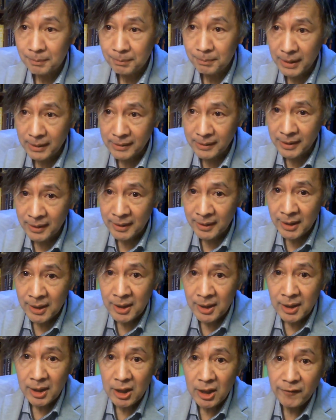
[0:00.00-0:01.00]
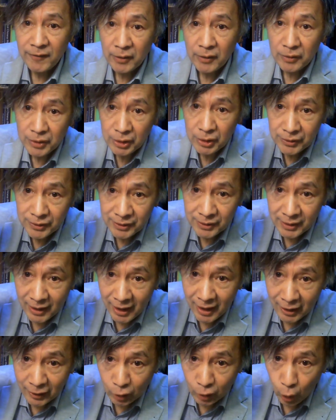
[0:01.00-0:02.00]
But if you use
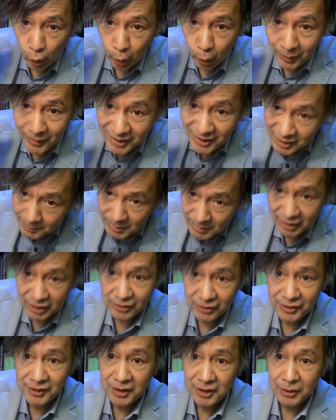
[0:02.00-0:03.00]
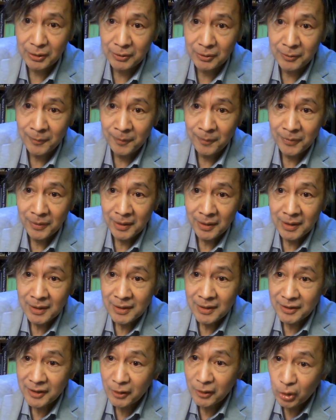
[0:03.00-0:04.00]
a logarithmic scale,
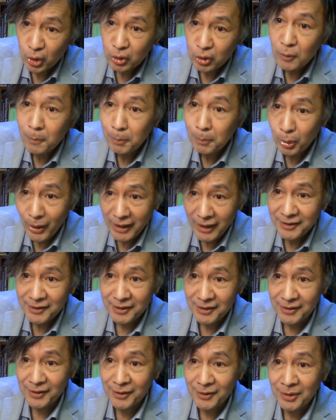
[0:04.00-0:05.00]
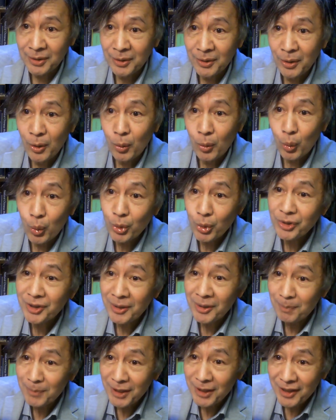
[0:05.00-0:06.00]
the two prices
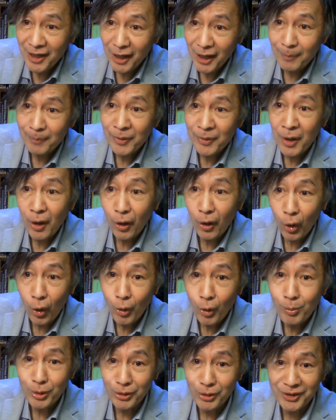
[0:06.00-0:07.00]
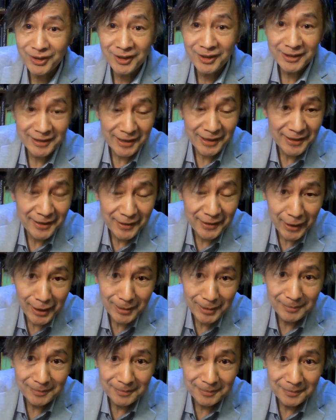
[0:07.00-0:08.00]
would become almost the
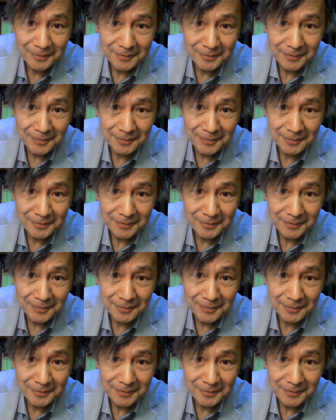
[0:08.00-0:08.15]
same.